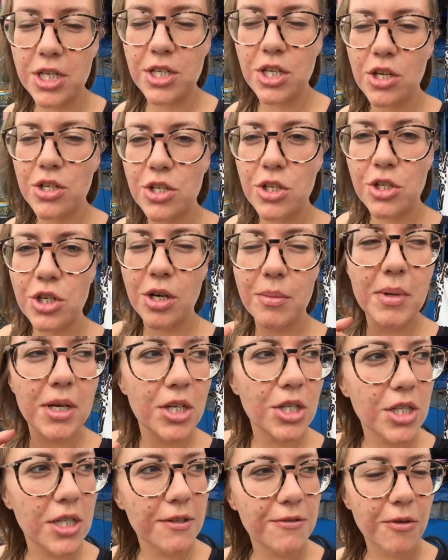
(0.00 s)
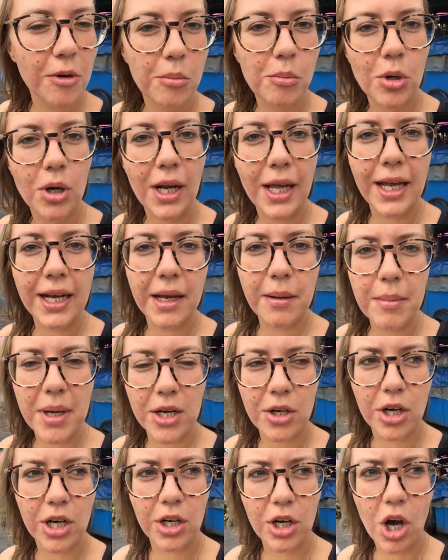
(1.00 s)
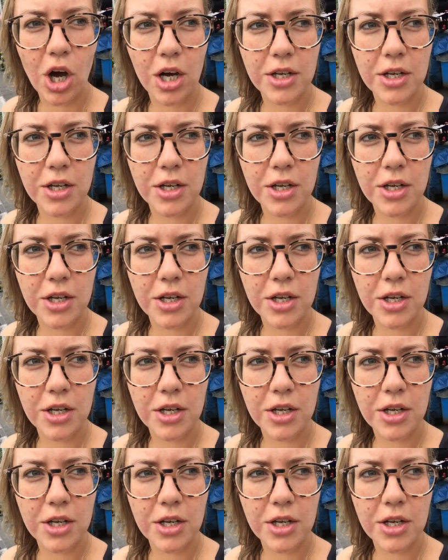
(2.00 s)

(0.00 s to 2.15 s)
She's also German, she's from Berlin. I met her in a